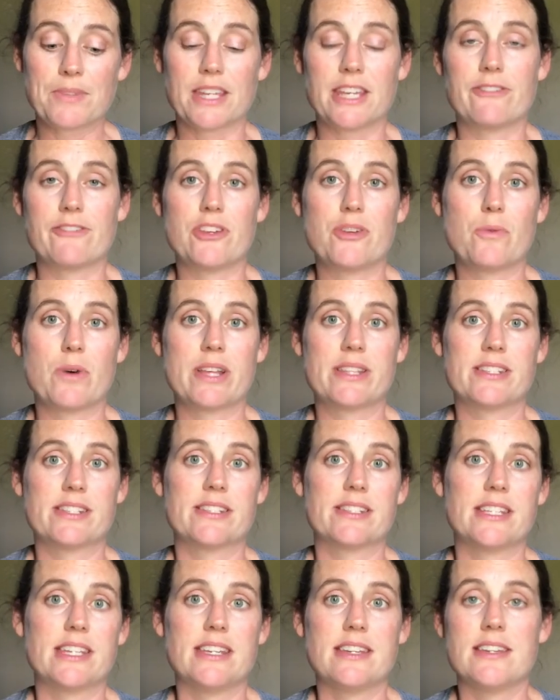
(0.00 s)
if you want to
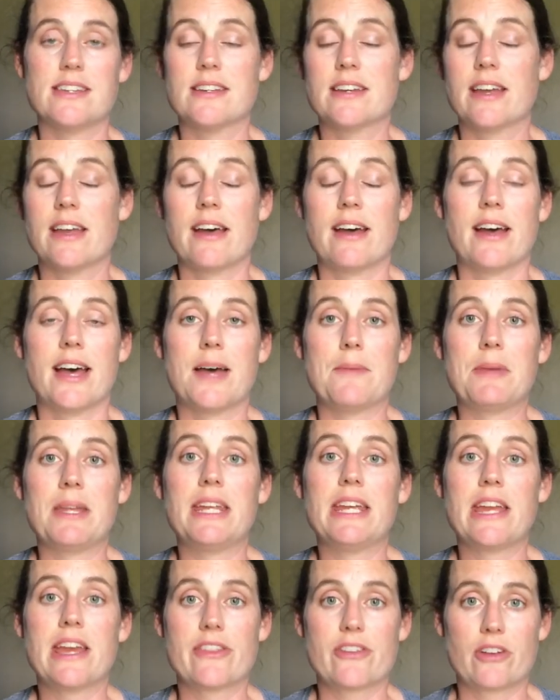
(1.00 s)
see
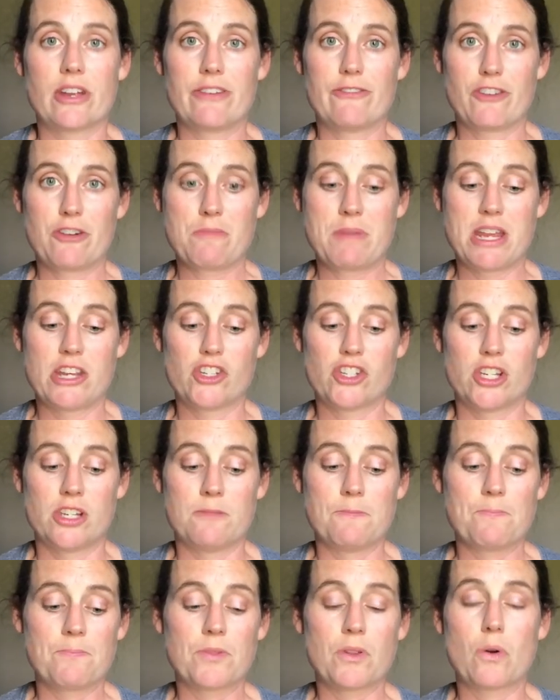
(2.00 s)
any other
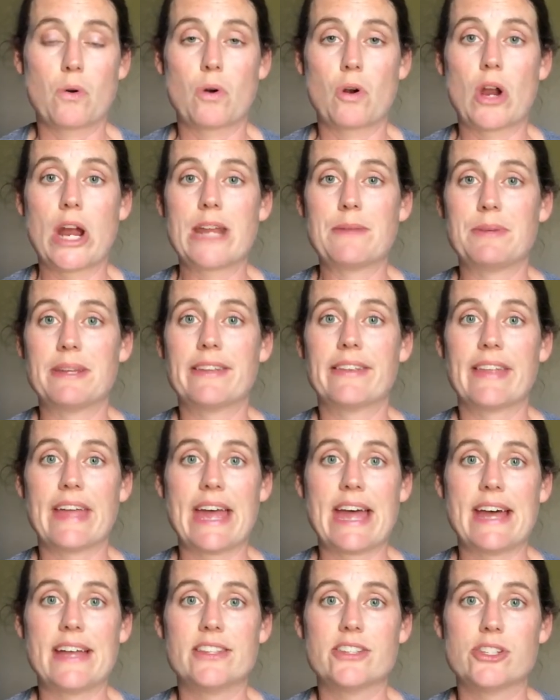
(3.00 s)
information, or I'd be
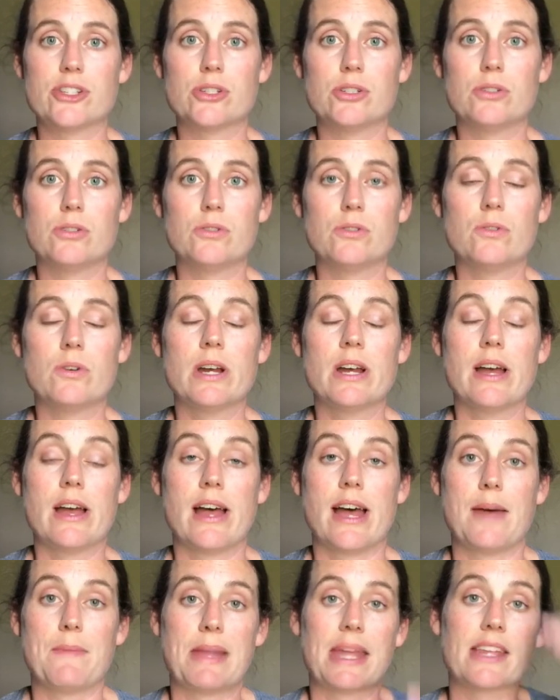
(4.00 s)
glad to
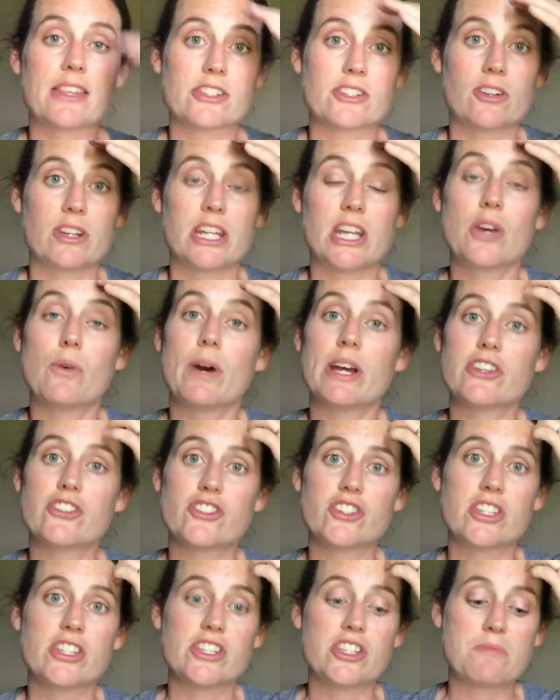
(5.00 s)
answer any
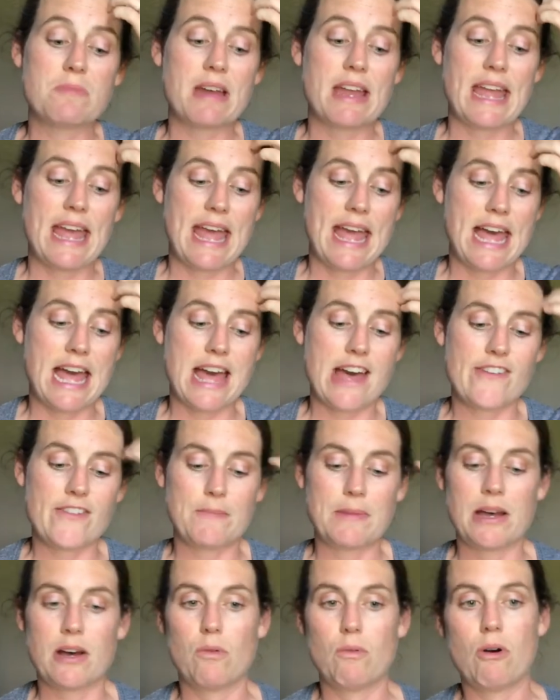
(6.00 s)
questions you might have
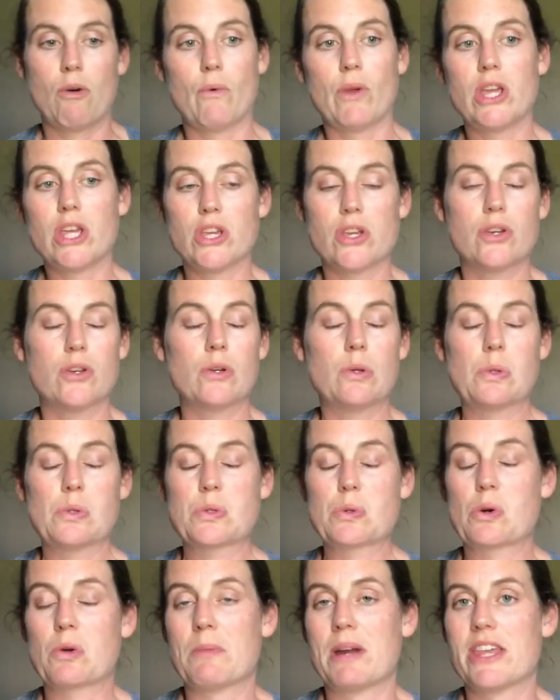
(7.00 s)
about what we use
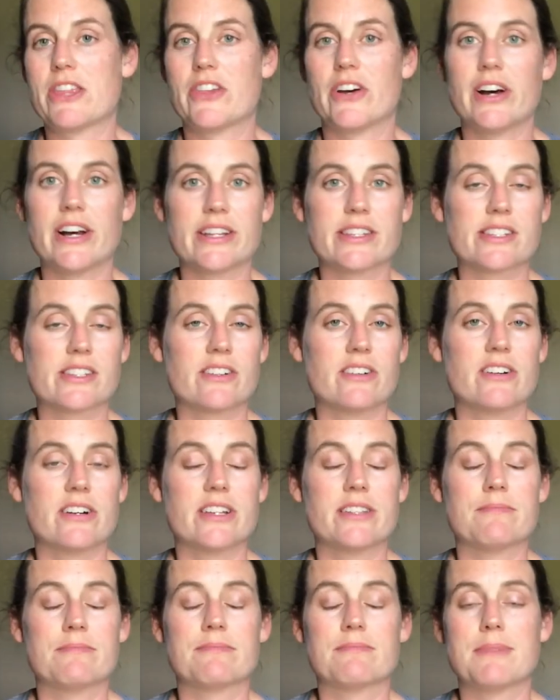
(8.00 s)
or my thoughts on
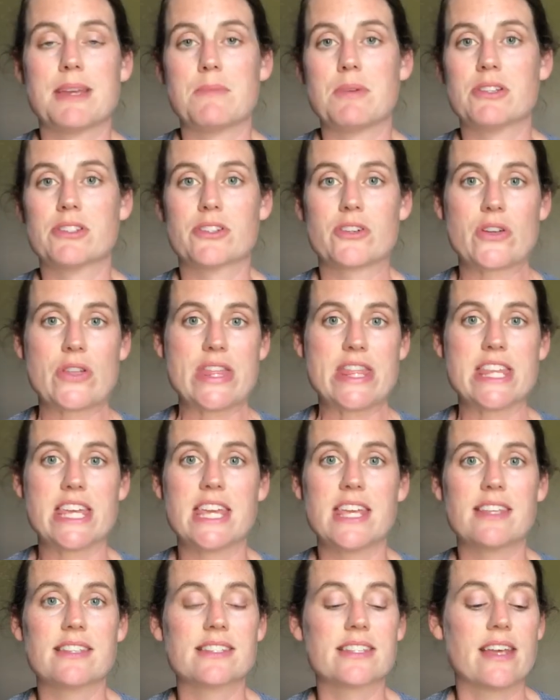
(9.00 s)
maybe certain
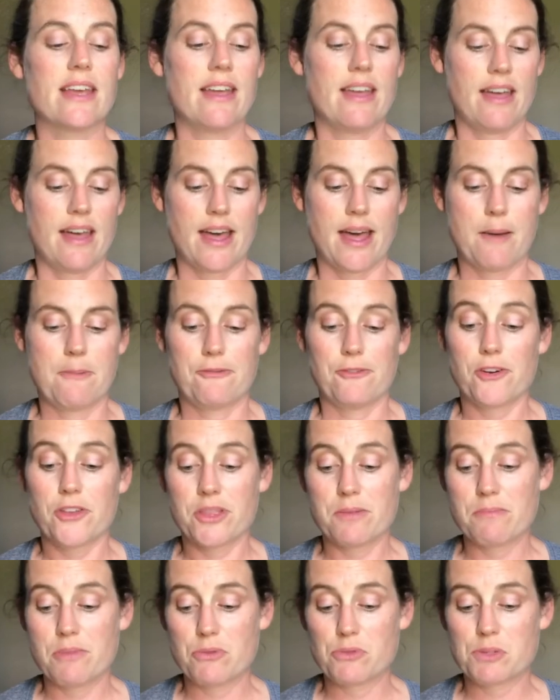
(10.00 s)
things. For
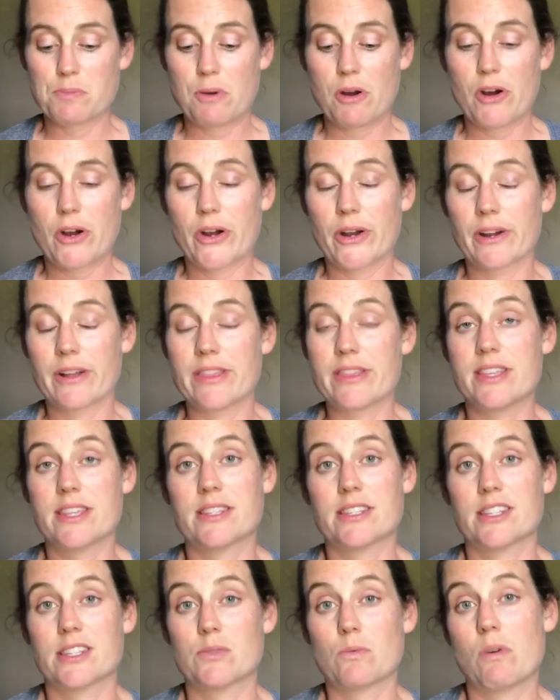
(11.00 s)
the most part,
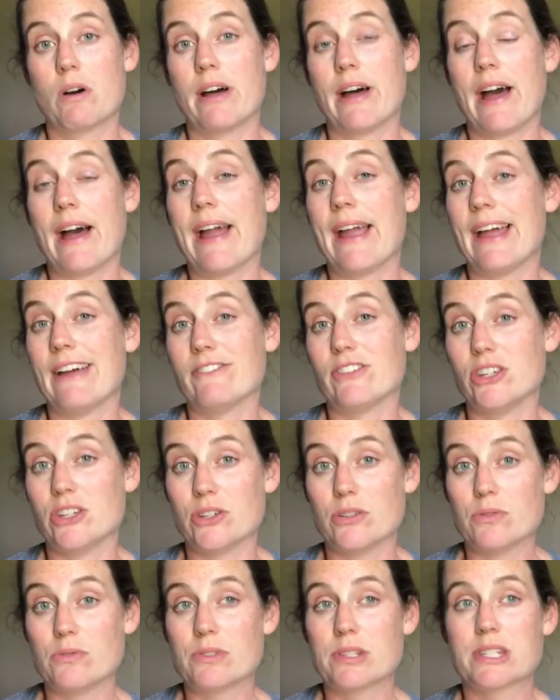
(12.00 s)
this is what I have
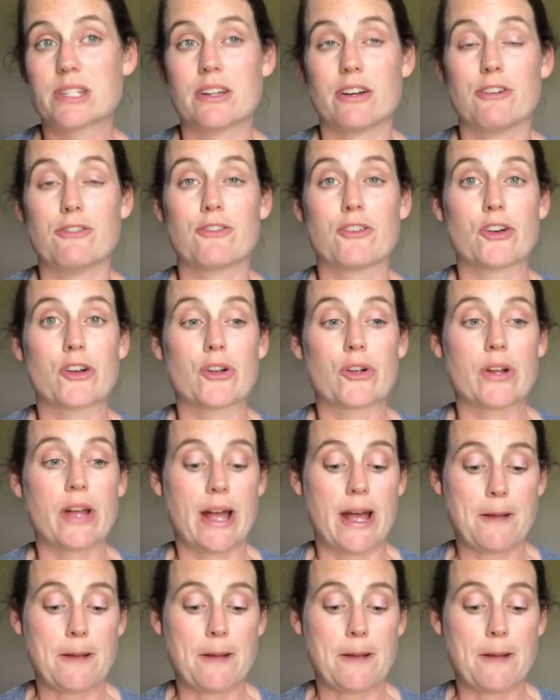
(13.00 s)
used over